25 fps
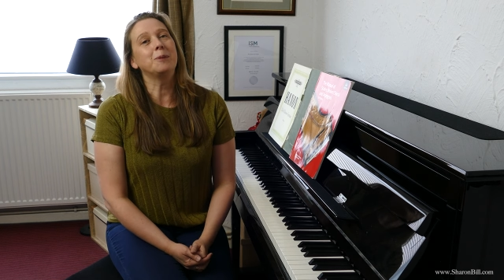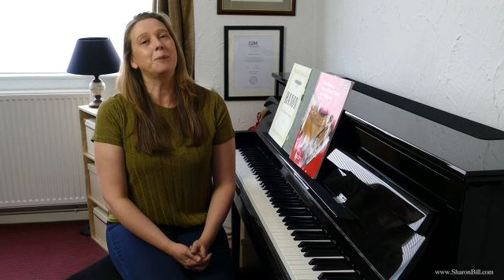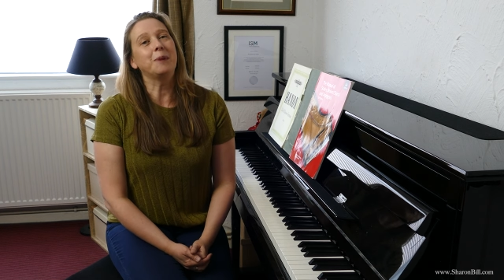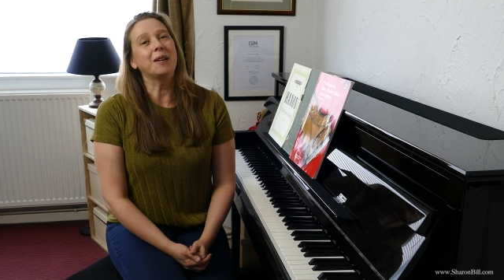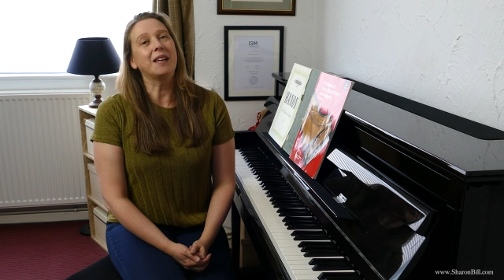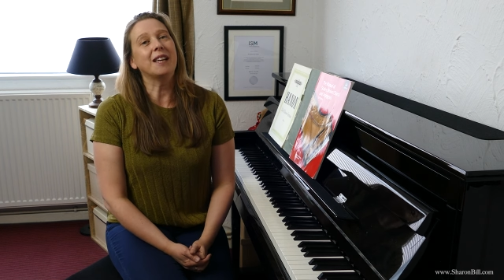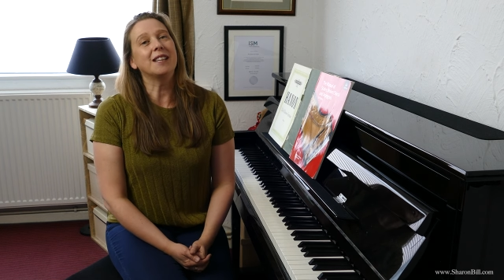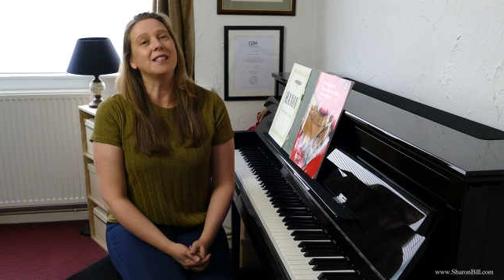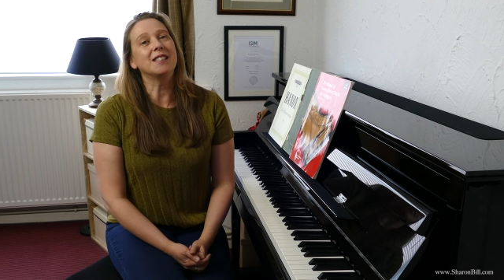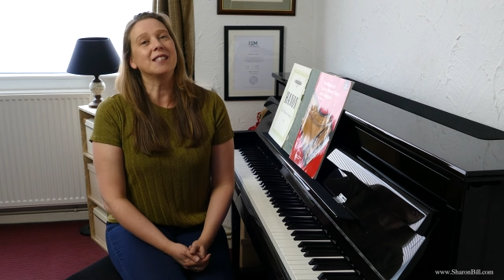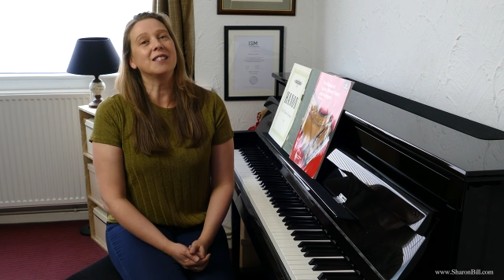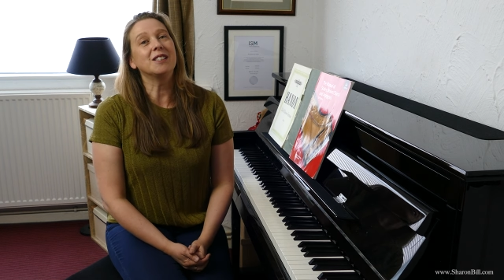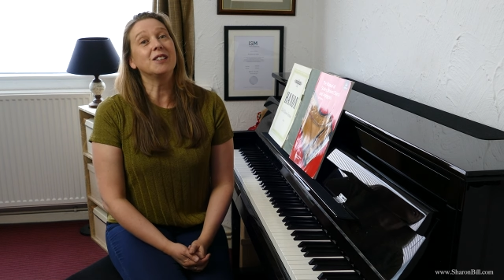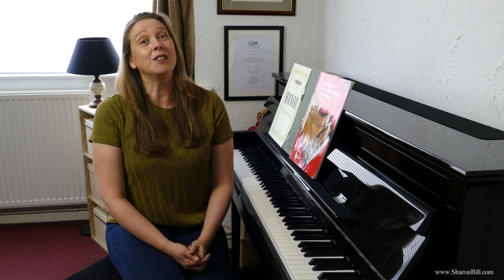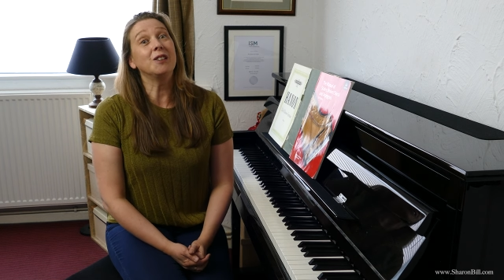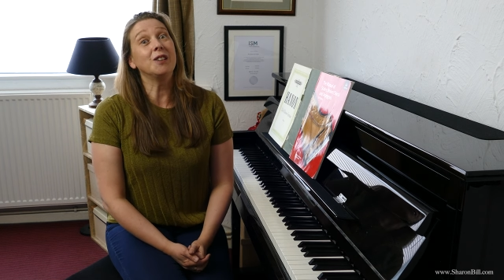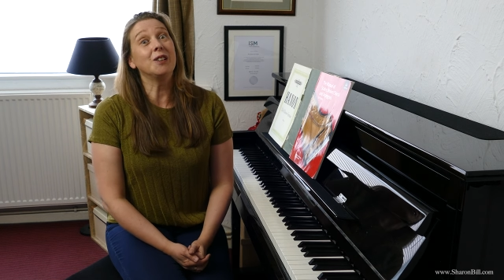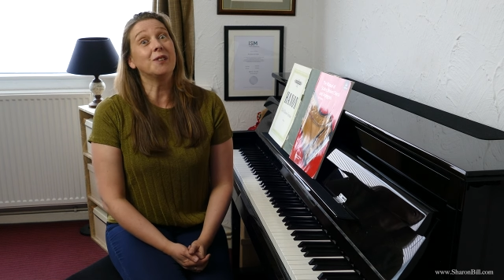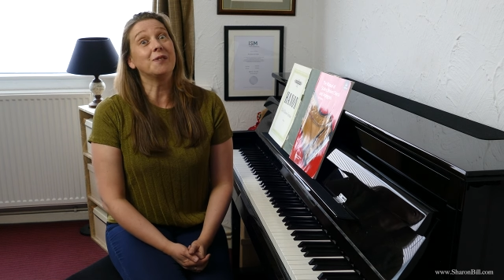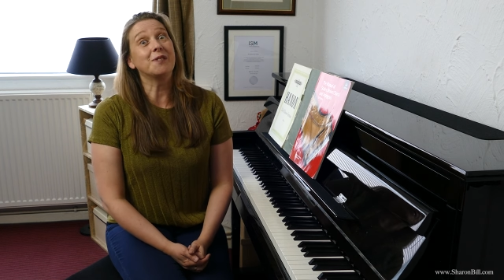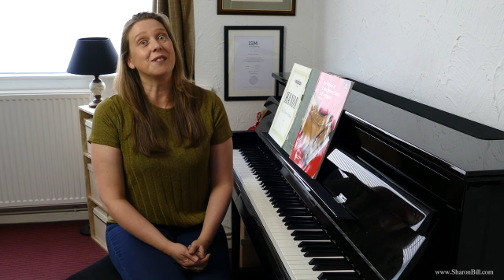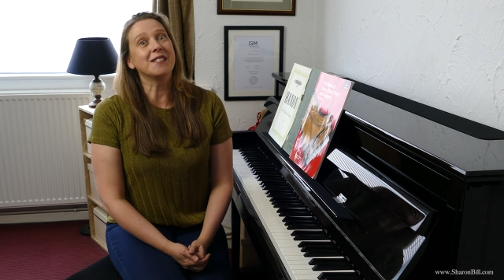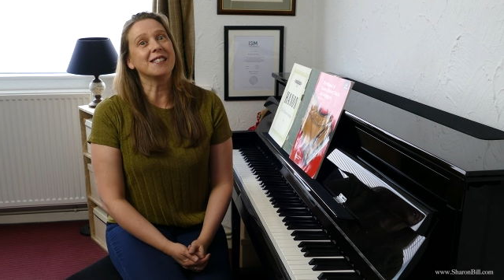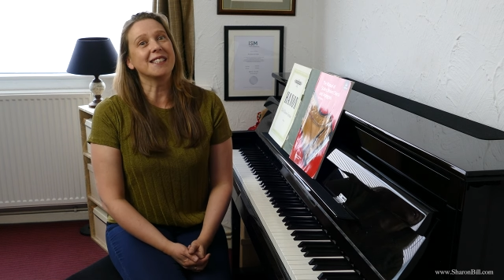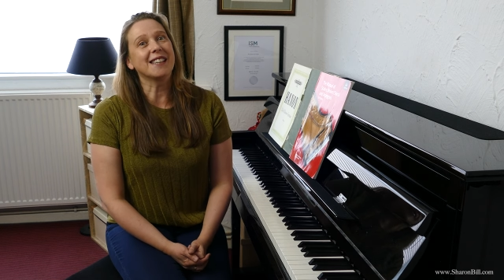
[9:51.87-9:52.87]
begin to
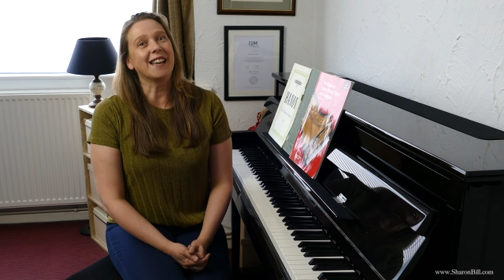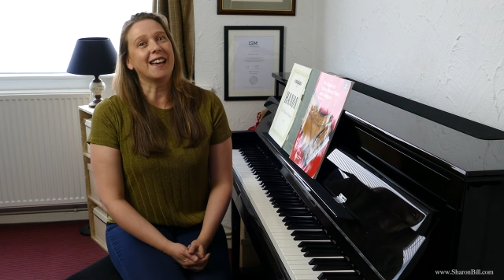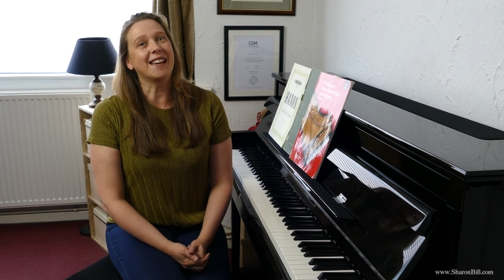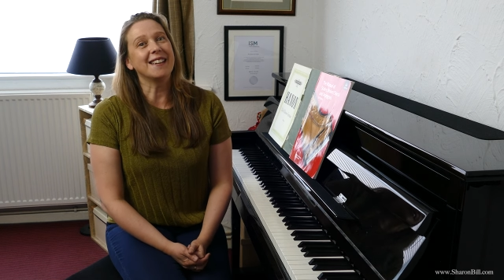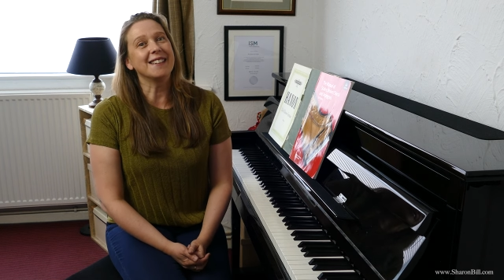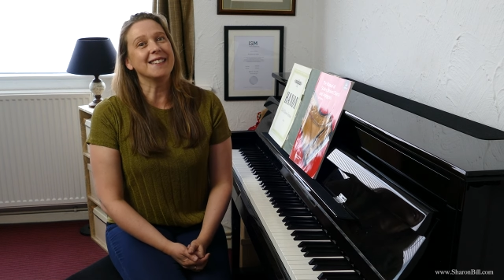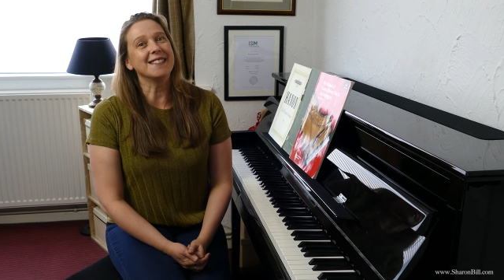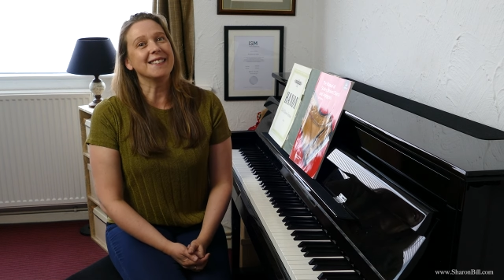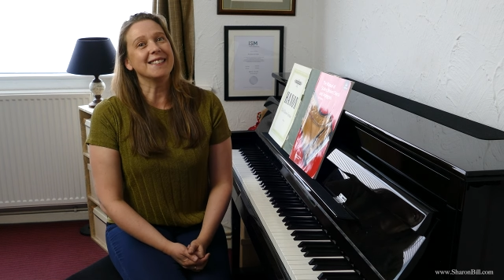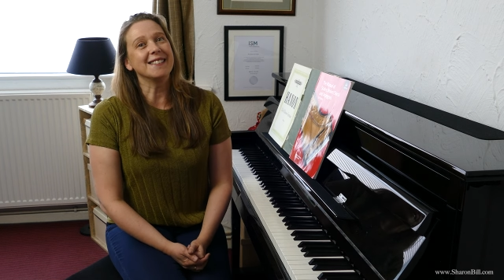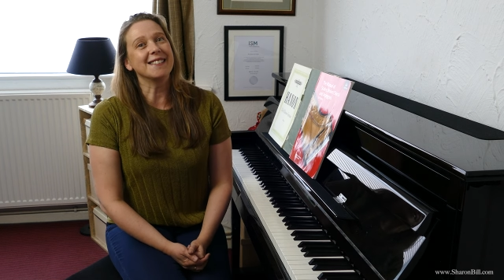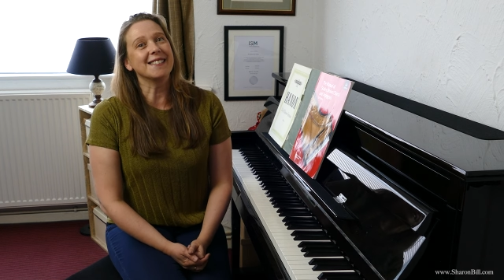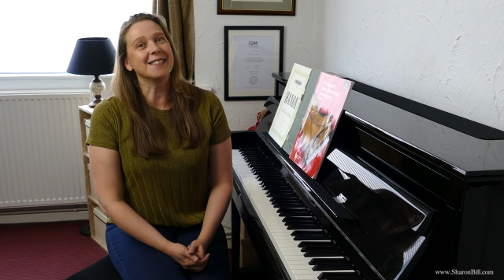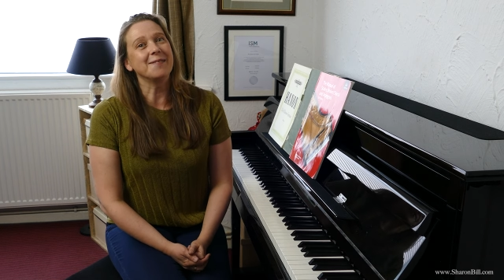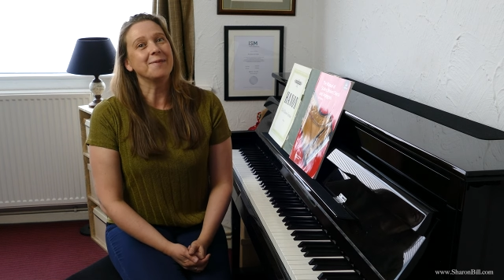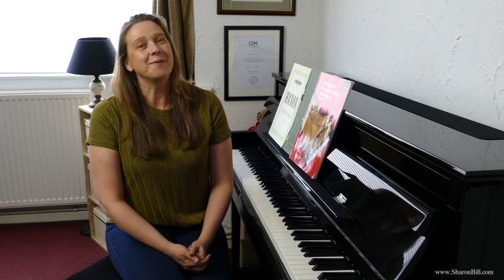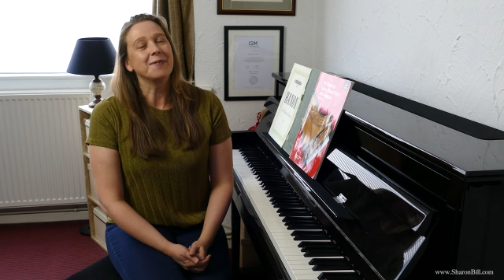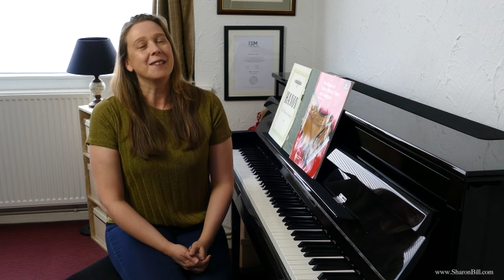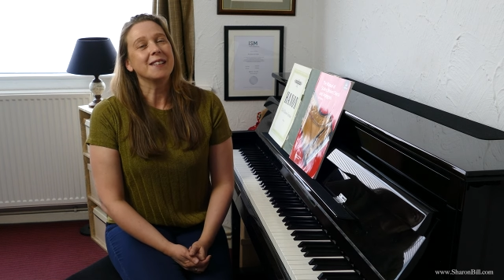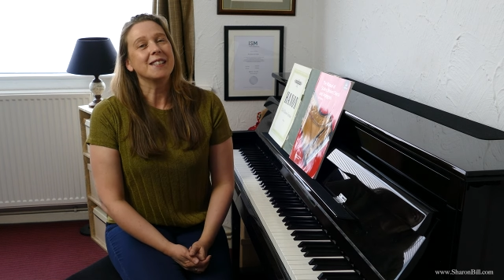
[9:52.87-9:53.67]
love scales.